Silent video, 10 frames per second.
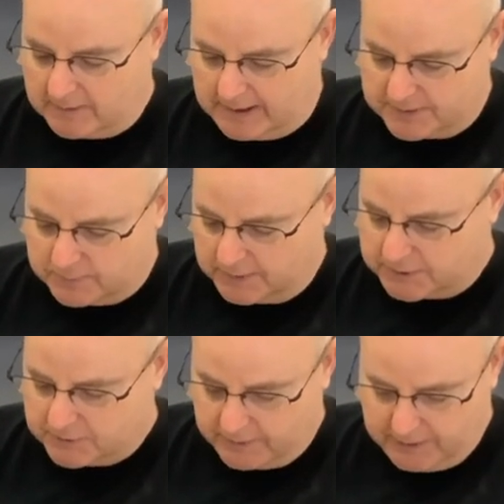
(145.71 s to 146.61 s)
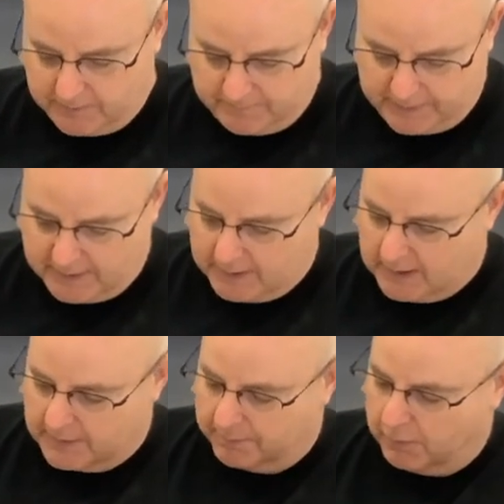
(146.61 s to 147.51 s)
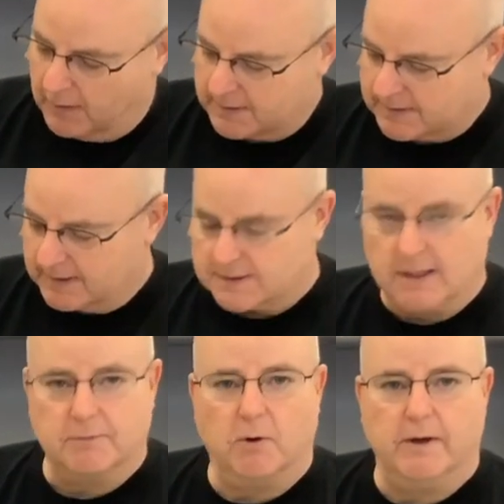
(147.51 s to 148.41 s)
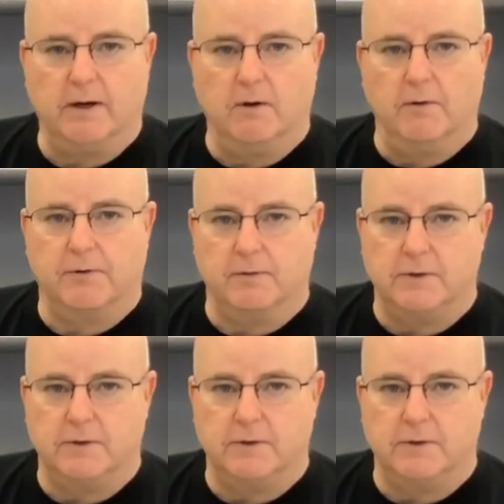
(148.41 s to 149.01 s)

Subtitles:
I just want to show you the process that I'm going to go through